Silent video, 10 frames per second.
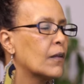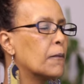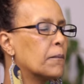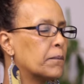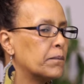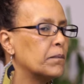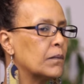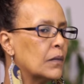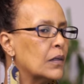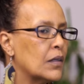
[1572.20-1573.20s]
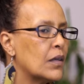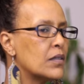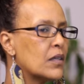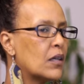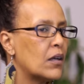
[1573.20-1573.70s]
Mm.
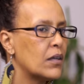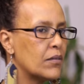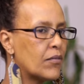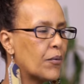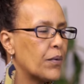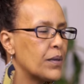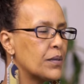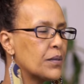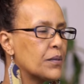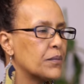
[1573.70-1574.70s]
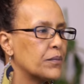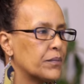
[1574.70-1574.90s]
There's a lot of different ways. Yeah,